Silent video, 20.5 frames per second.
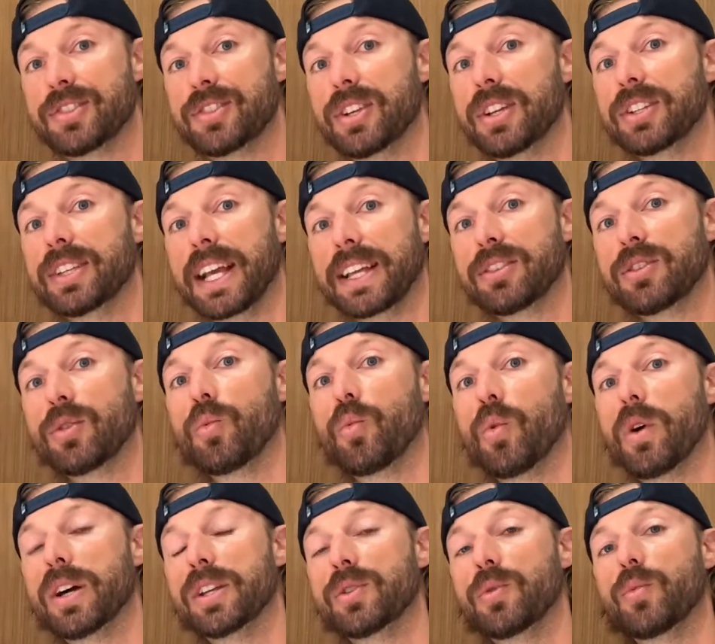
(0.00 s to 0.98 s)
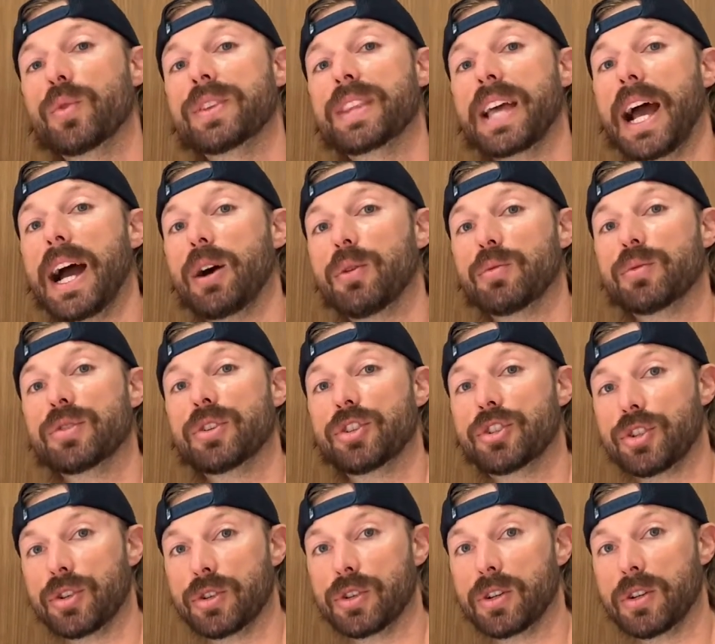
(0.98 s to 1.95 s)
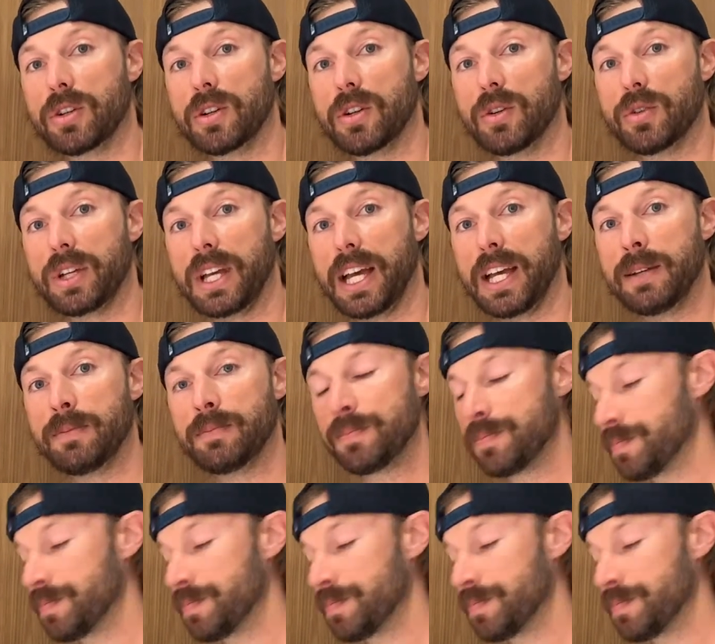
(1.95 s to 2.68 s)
to get the one without the sugar. Okay.